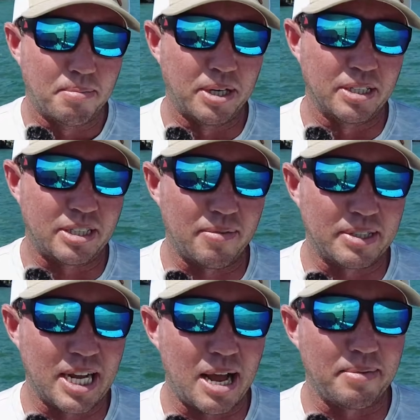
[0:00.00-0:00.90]
But in the
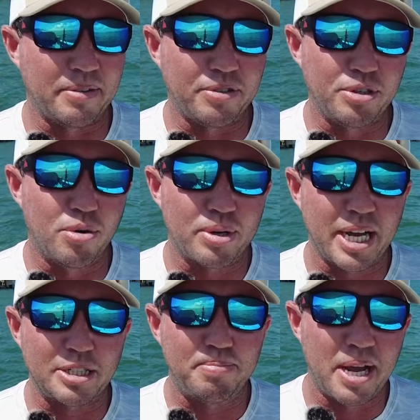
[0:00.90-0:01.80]
summertime, if you don't
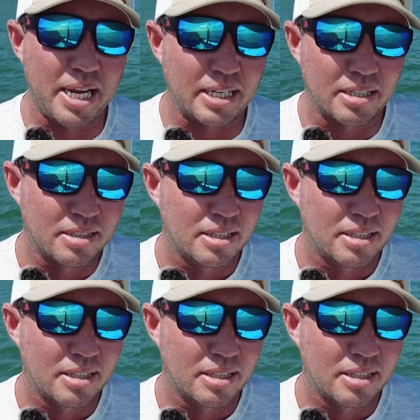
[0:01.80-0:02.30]
catch bait,